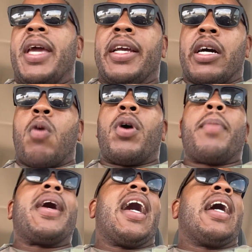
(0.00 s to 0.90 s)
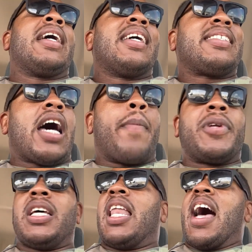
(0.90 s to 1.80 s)
makeup, want to buy top
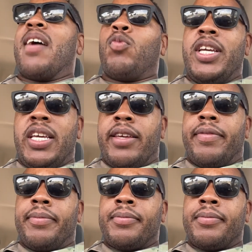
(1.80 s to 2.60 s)
of the line weave,